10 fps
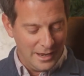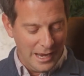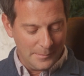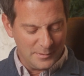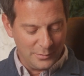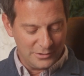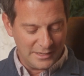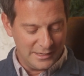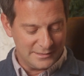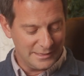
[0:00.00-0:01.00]
Happy
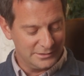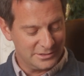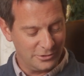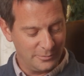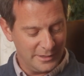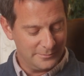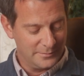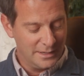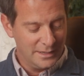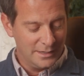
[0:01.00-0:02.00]
birthday, said the snowman.
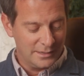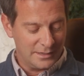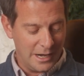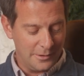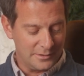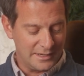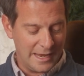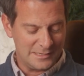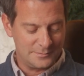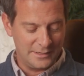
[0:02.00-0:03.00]
Karen
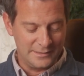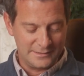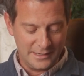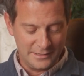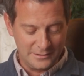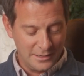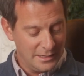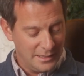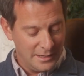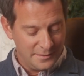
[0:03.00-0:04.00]
gasped and said,
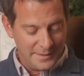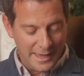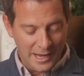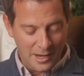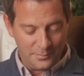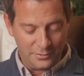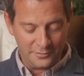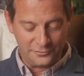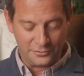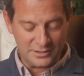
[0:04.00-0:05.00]
that hat
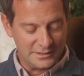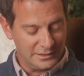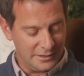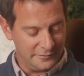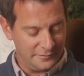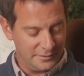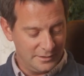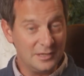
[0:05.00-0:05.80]
brought Frosty to life.